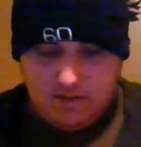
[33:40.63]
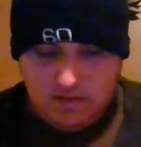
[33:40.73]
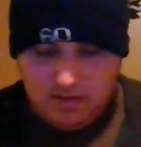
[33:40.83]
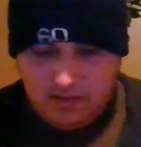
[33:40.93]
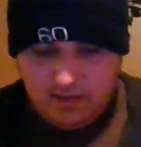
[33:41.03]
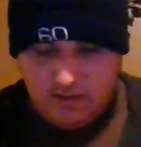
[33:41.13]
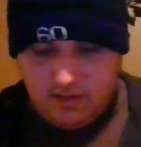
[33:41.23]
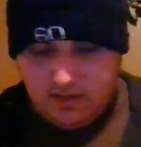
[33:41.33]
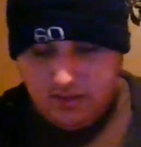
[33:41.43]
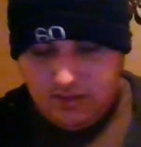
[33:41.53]
And
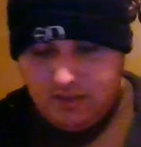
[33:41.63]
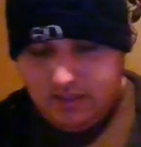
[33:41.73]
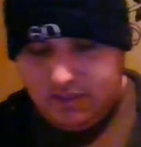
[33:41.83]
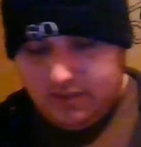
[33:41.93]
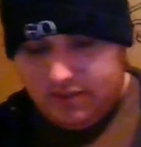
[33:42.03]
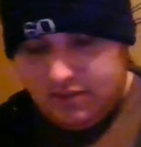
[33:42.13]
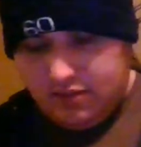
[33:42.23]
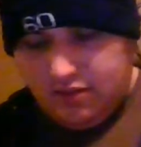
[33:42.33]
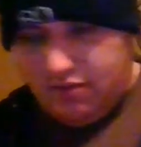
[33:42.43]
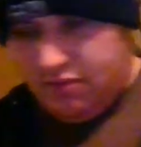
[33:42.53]
these
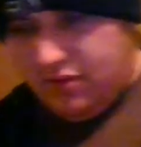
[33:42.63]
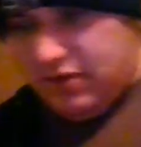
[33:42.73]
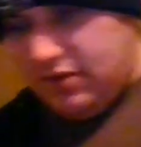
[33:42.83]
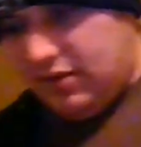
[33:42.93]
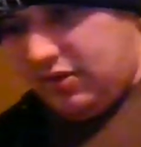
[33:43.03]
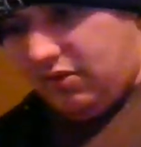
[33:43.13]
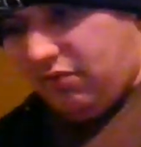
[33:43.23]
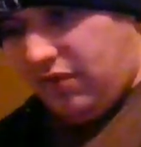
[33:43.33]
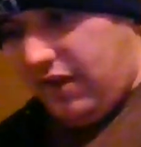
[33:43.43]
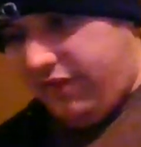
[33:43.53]
go into the
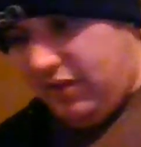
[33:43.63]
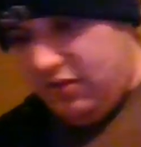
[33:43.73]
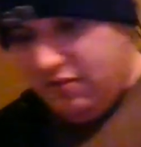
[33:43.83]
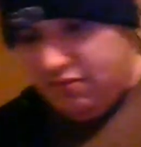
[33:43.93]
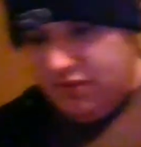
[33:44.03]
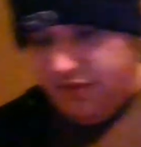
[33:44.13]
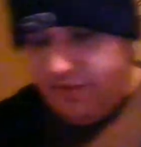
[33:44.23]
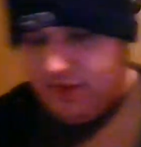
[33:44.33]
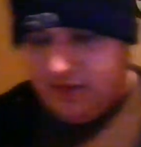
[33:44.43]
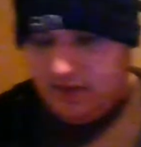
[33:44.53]
gravy with
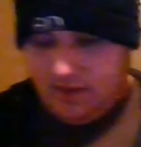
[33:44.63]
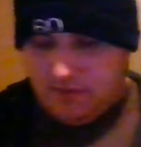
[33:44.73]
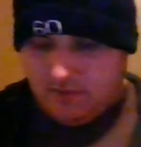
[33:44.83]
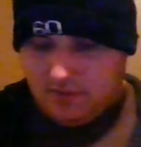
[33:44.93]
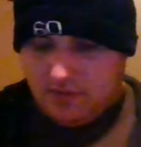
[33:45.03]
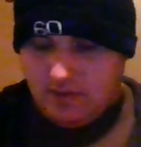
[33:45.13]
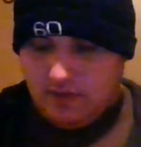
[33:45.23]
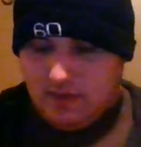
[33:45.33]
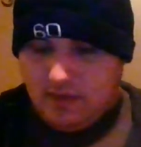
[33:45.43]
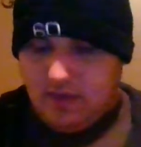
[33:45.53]
everything else.
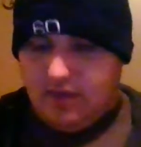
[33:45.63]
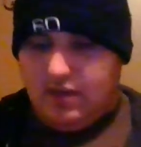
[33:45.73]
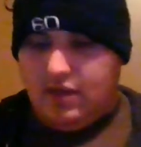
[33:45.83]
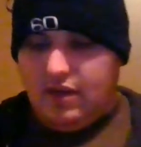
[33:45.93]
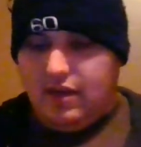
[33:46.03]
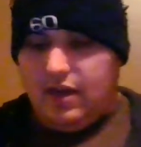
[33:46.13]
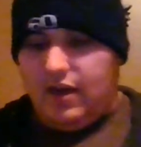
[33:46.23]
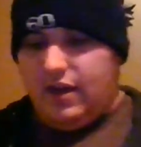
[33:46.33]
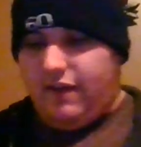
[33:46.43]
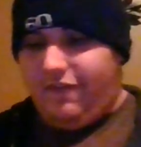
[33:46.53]
And then
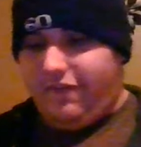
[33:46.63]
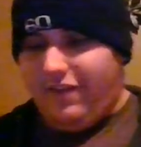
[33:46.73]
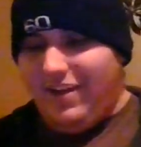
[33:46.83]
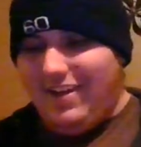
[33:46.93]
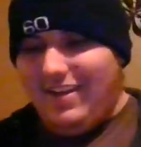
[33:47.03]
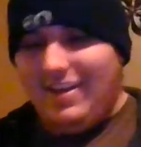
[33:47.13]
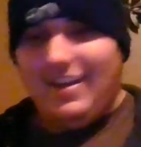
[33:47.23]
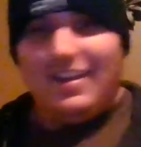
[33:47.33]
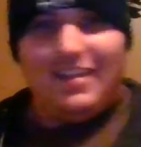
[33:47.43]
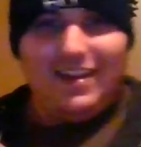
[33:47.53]
I
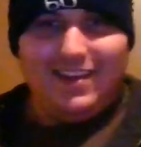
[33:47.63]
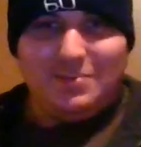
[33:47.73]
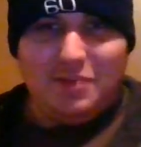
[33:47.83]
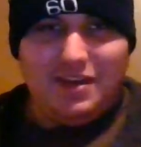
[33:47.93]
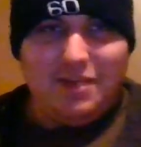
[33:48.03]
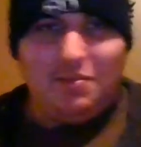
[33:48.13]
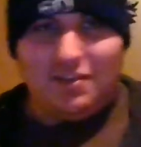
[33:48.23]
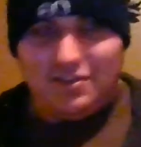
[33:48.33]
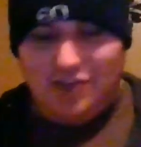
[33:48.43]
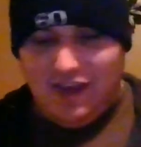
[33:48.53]
use my
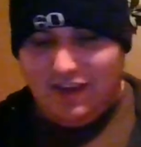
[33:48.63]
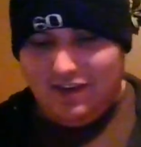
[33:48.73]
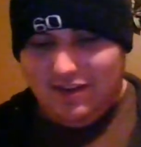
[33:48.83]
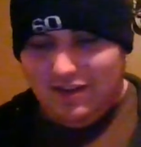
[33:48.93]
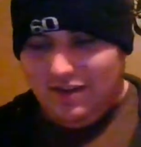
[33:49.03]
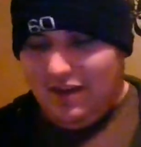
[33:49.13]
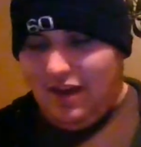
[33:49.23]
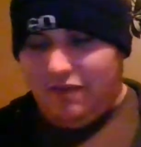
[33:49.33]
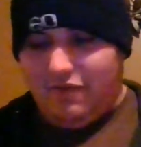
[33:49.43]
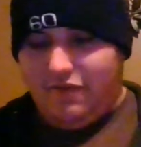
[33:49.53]
Nebula Dragon.
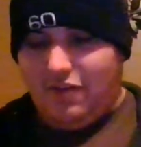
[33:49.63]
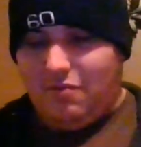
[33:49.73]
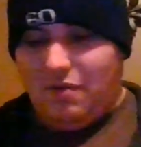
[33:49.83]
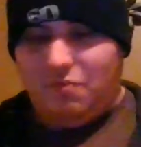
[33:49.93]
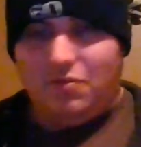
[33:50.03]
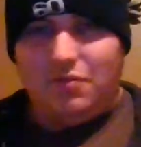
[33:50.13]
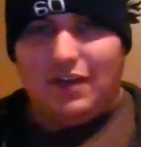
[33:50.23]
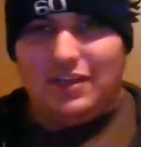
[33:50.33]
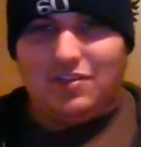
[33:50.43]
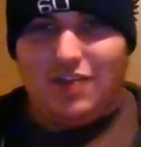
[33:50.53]
I reveal my Blue
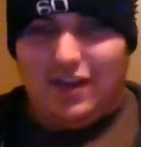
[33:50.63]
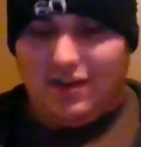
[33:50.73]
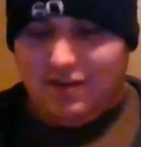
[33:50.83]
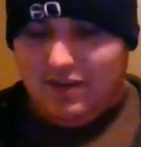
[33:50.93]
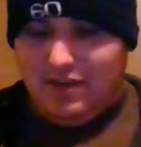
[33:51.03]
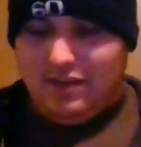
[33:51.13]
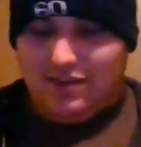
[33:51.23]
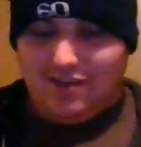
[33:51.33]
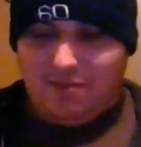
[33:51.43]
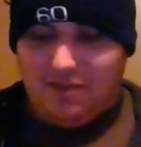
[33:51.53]
Eyes Dragon,
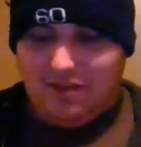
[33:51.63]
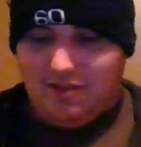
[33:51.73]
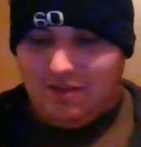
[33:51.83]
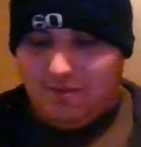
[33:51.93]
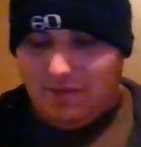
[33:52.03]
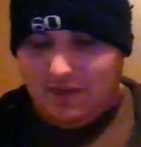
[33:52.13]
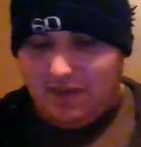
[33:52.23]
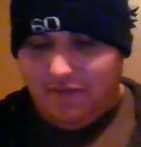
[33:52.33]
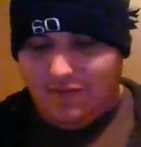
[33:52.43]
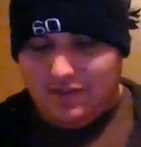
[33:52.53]
summon them in
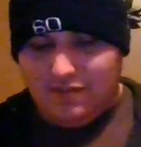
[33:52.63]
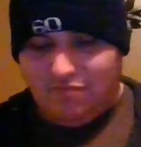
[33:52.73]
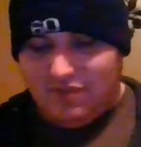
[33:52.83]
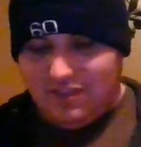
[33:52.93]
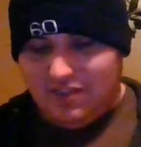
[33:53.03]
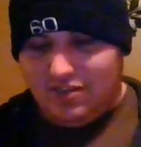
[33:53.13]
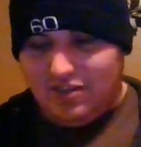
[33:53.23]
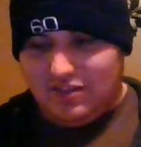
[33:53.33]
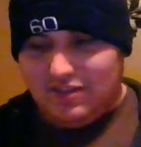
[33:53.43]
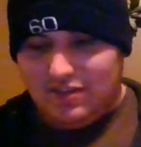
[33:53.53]
defensive
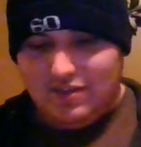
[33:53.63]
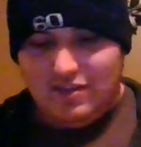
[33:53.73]
positions.